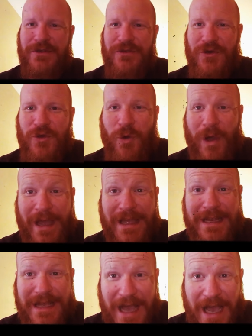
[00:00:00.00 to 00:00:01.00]
The
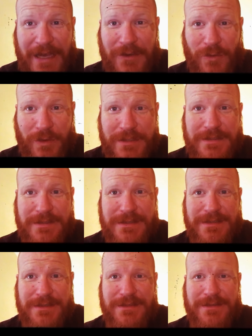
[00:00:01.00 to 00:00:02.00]
quiet, kind
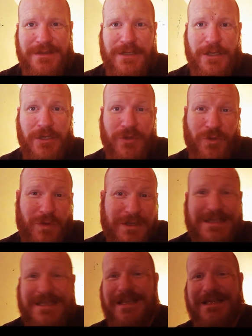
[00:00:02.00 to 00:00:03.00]
ones, the
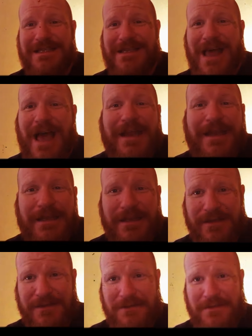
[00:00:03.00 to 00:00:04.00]
ones that slide in,
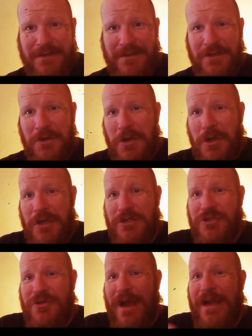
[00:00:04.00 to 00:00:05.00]

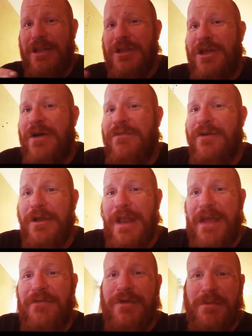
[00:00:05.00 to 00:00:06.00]
try to love on
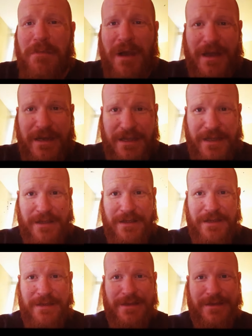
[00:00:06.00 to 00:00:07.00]
everybody,
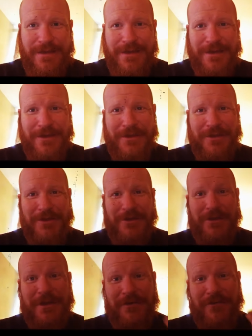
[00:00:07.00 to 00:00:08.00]

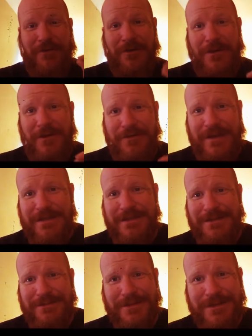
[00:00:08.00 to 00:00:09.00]
looking for their
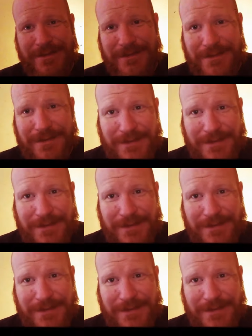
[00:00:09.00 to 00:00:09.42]
victims.